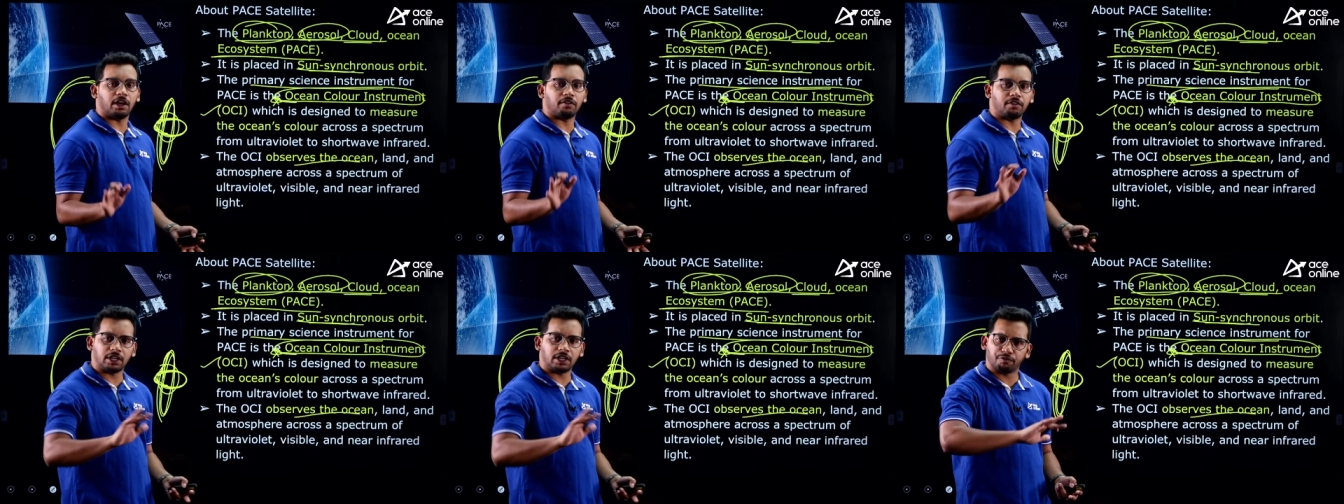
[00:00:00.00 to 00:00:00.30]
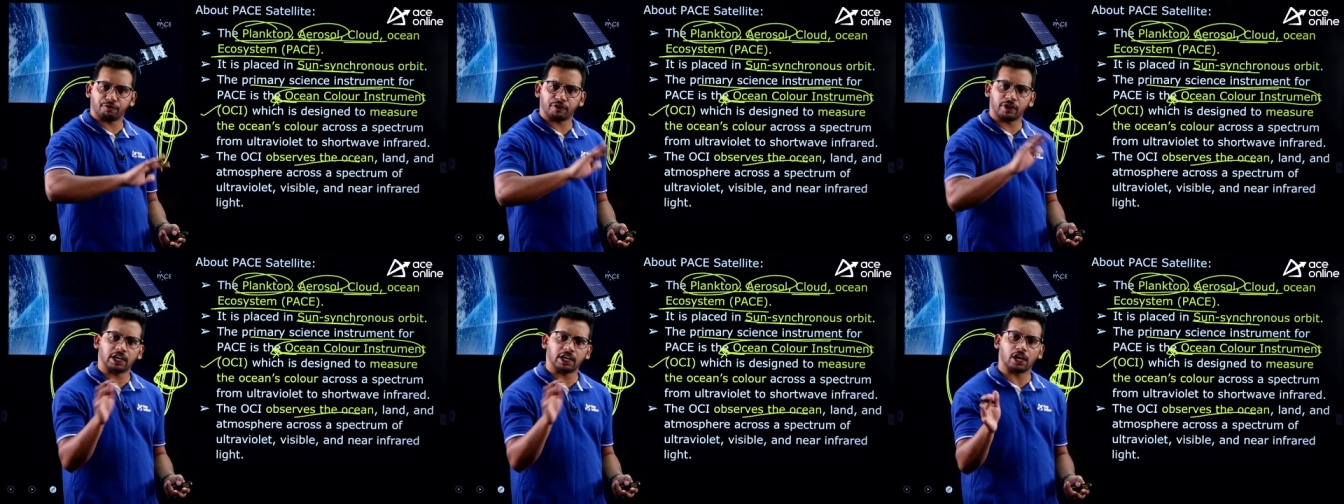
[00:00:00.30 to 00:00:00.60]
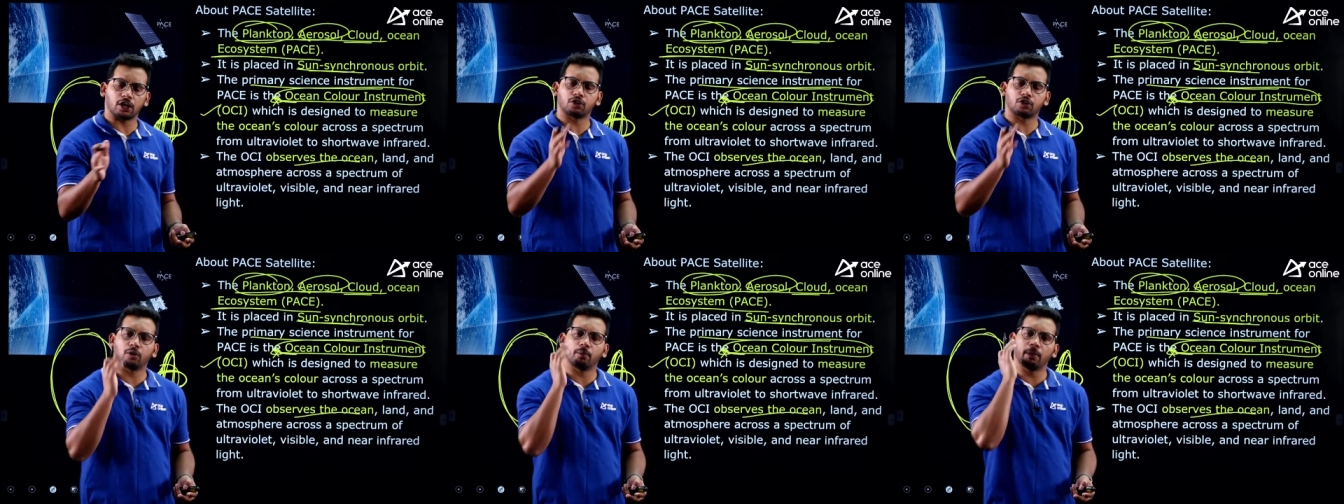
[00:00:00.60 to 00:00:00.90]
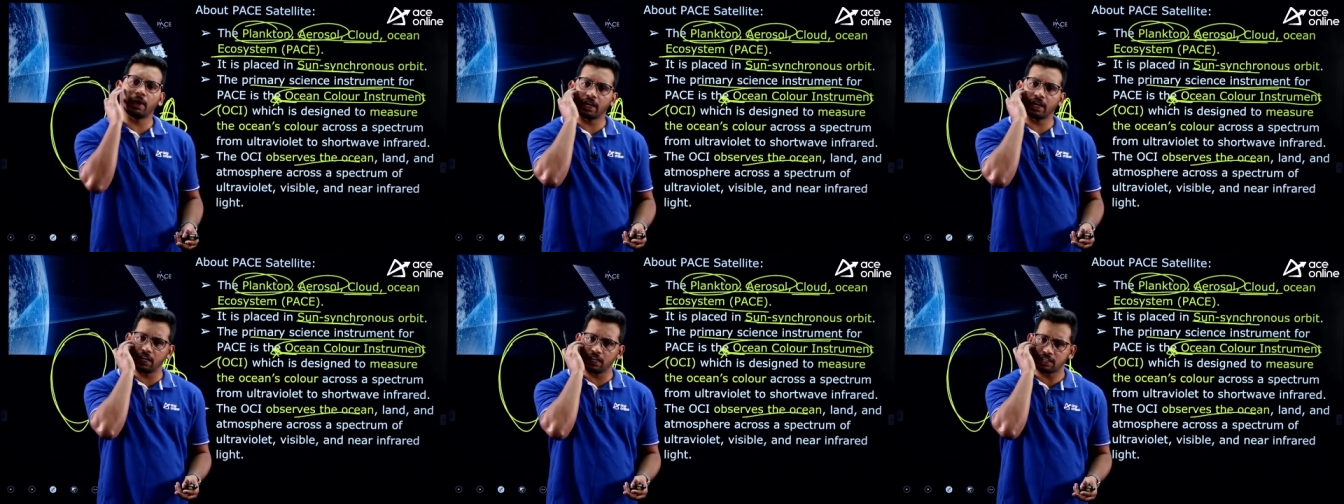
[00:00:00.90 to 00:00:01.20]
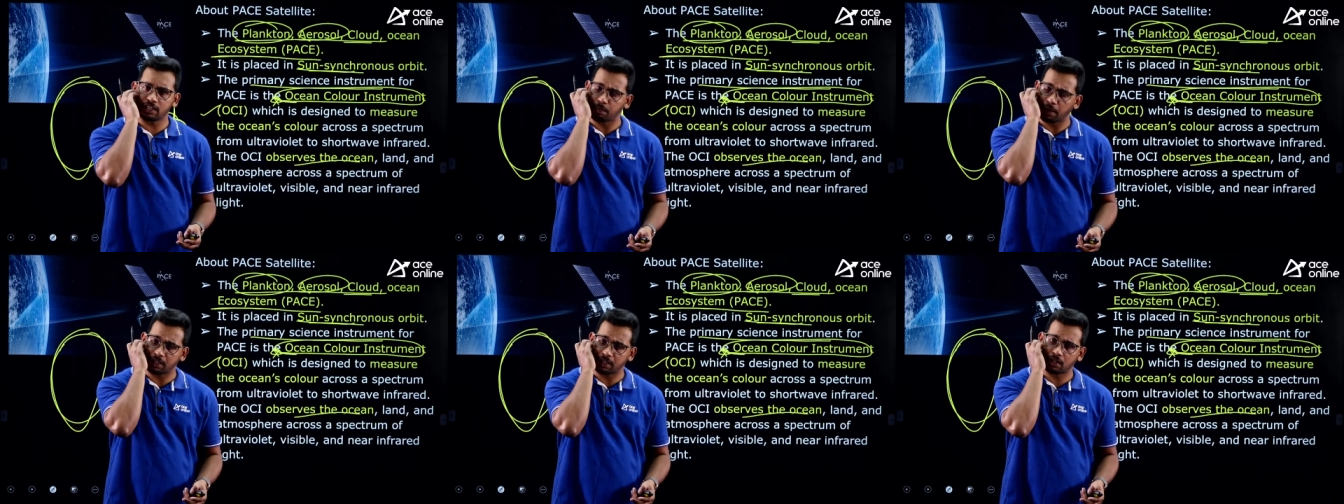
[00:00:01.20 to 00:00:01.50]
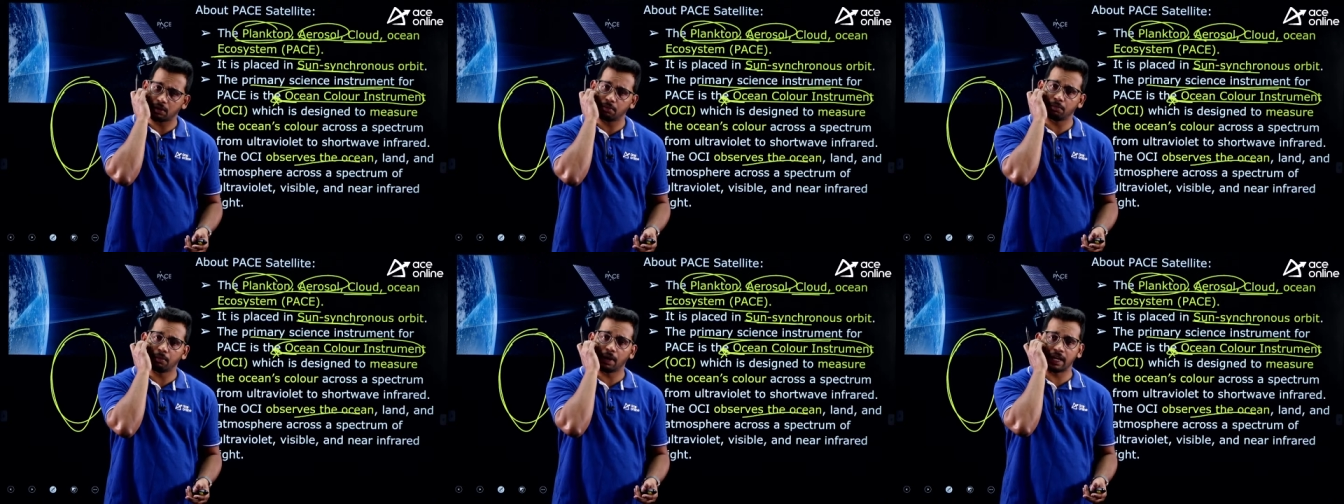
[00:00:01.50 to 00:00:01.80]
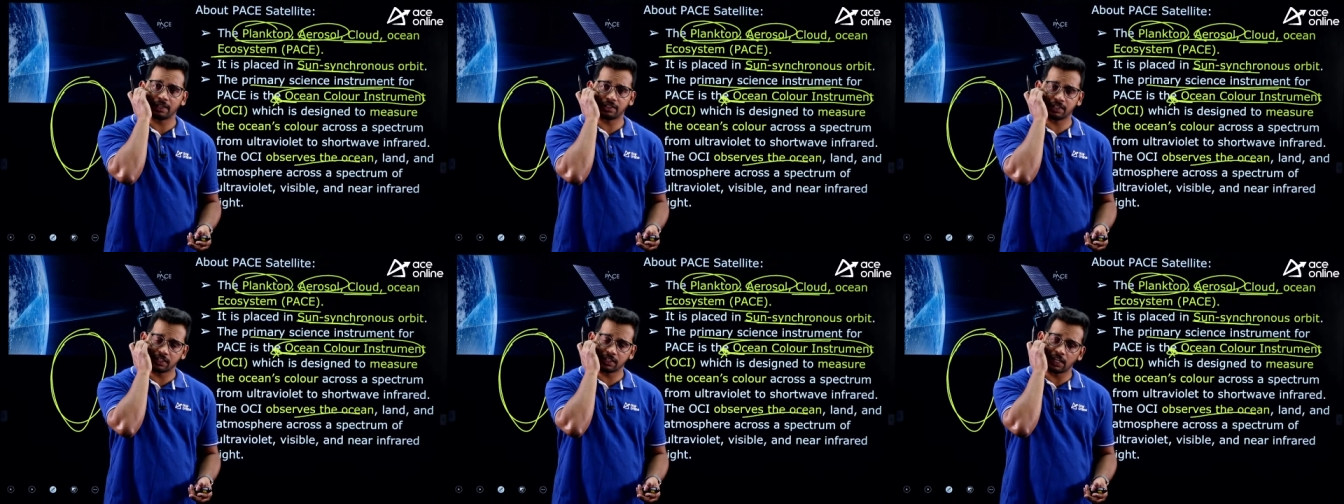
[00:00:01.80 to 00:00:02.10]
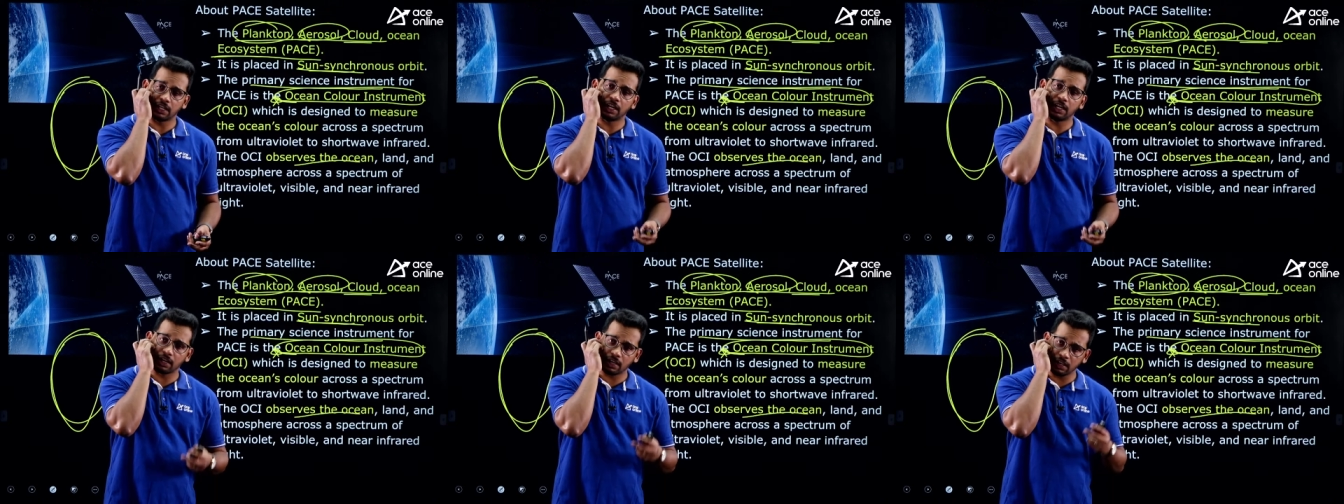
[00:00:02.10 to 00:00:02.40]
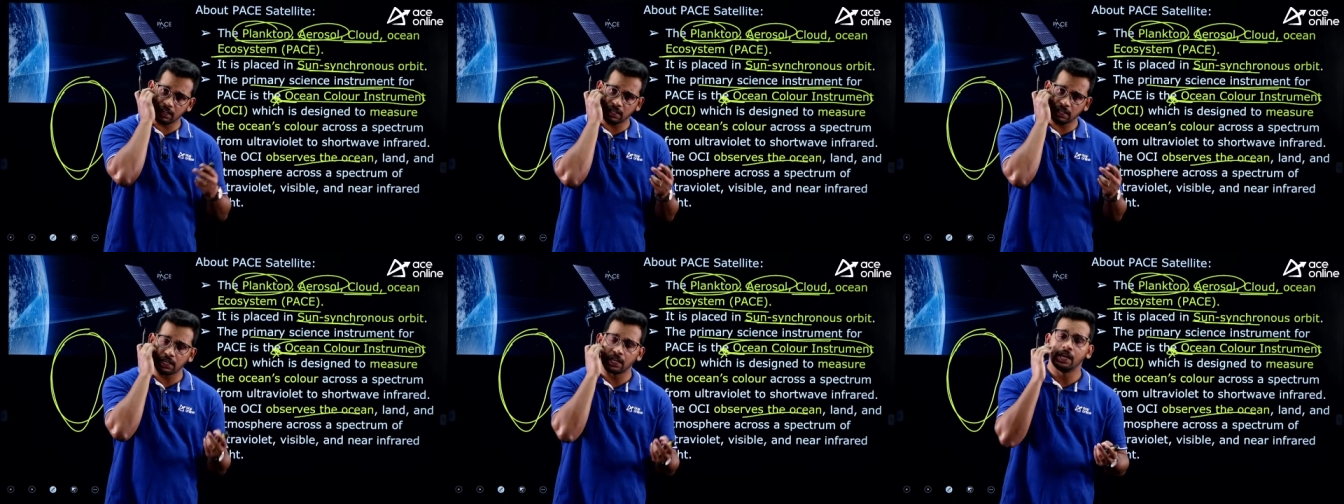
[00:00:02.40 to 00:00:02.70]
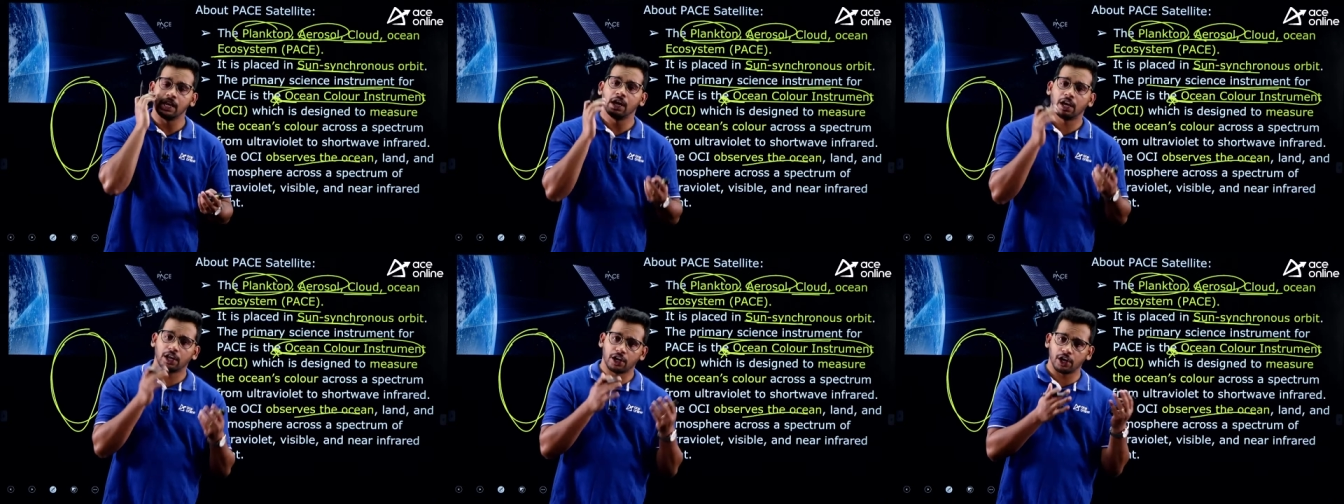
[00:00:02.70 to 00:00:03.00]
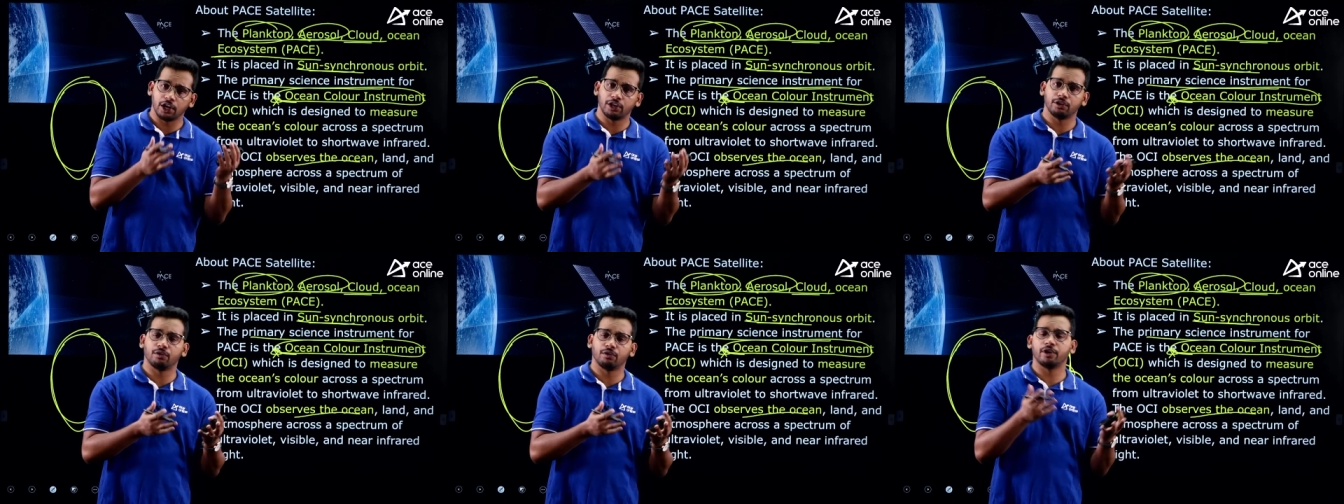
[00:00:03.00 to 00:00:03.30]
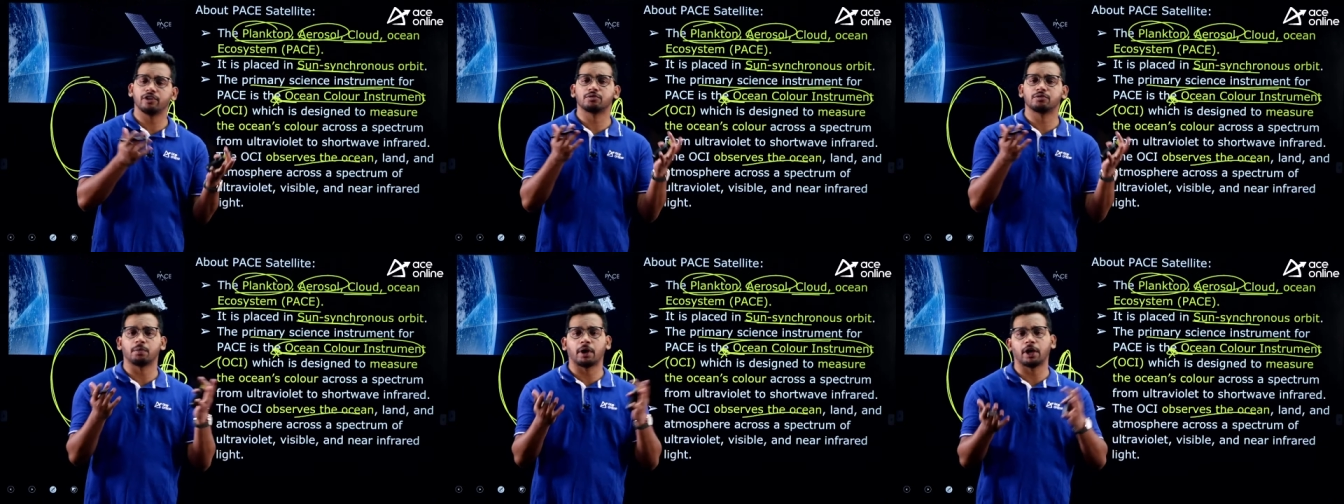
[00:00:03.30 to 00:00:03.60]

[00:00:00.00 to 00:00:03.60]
have a different electromagnetic spectrum as I said earlier radio waves,